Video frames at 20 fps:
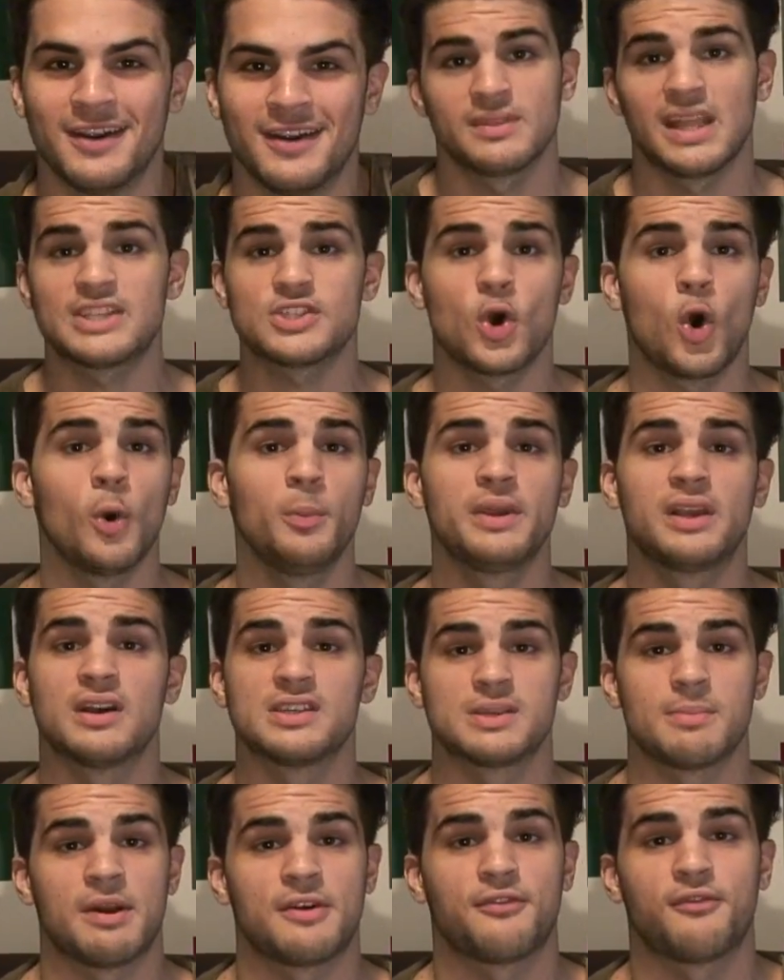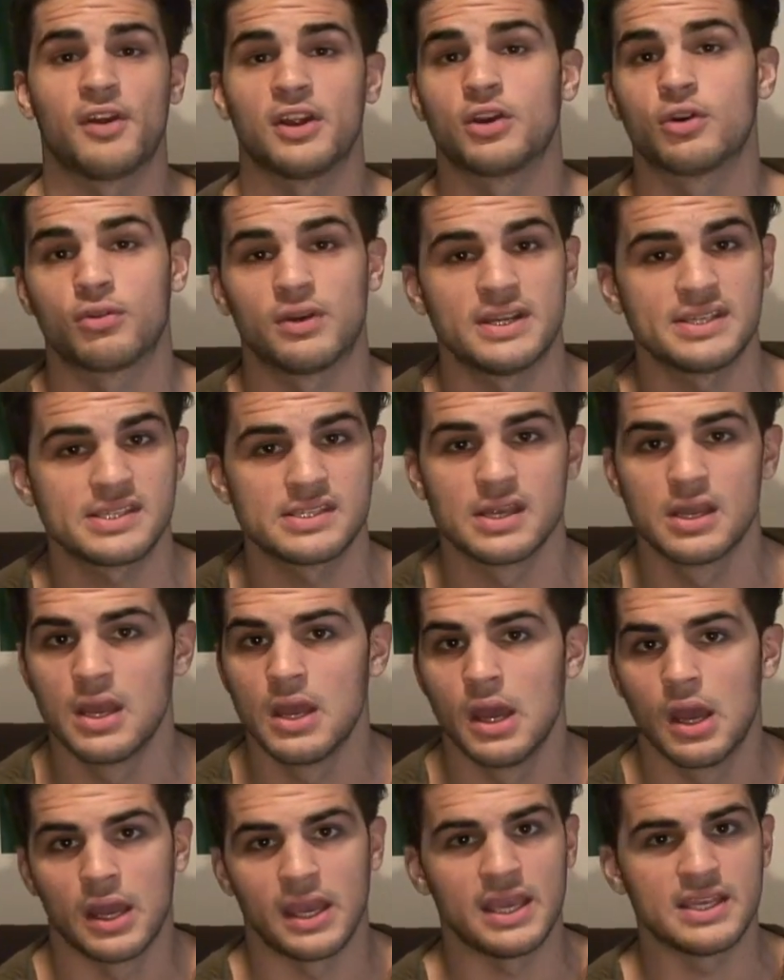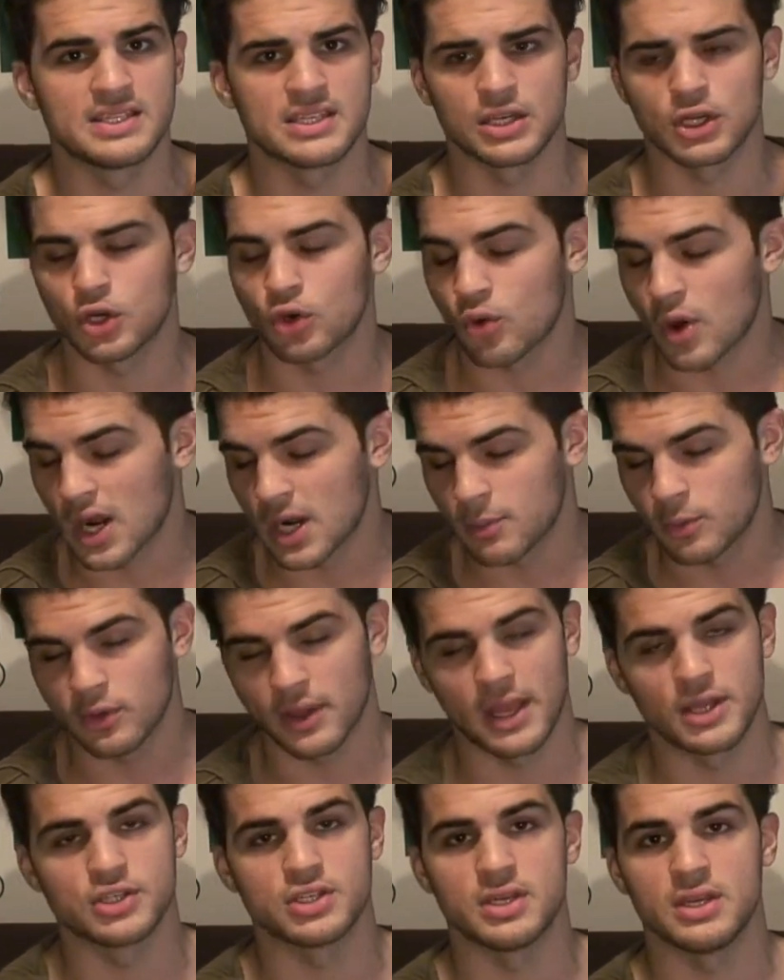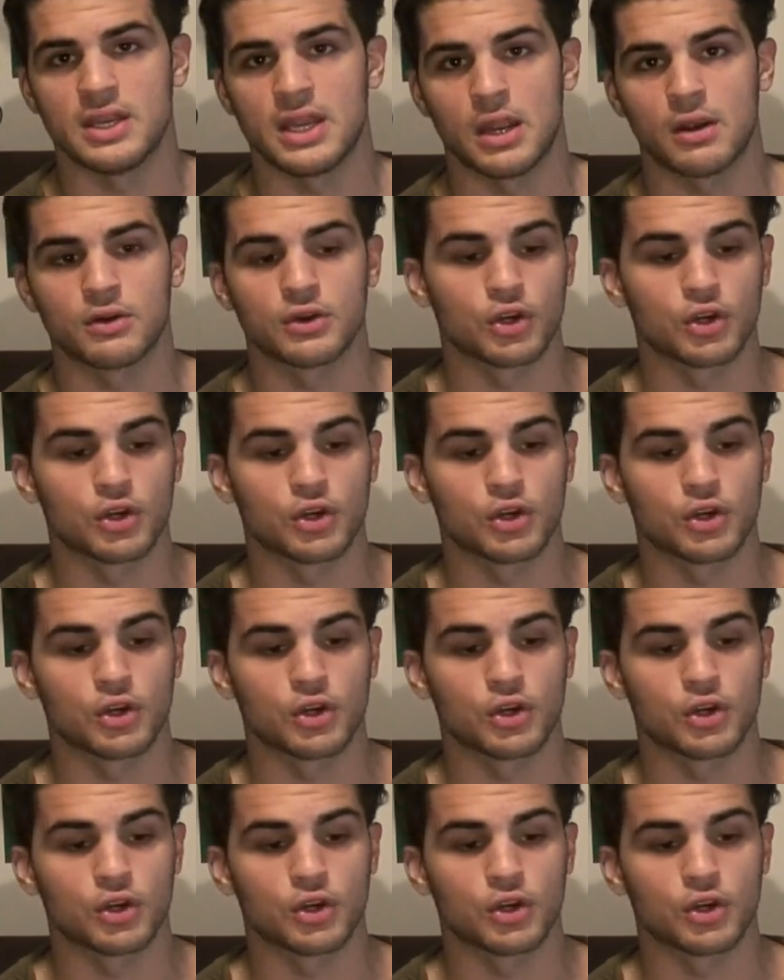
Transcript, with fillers: That's all because of my friend Chris. He's an incredible engineer,